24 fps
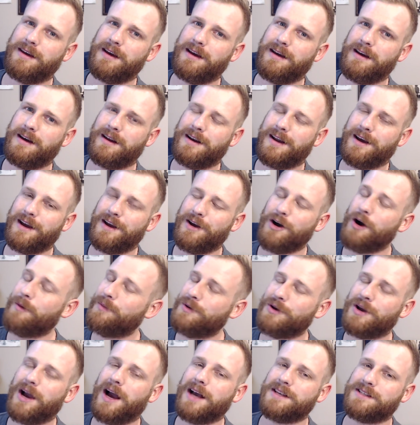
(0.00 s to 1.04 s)
and I
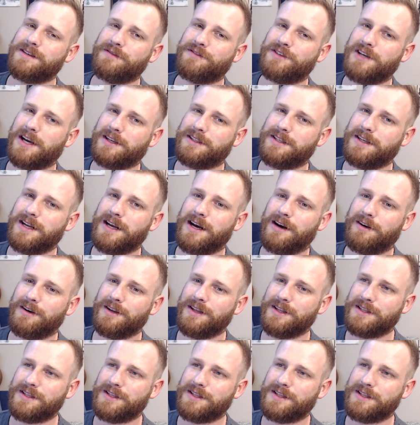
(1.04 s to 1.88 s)
hope you guys have checked it out.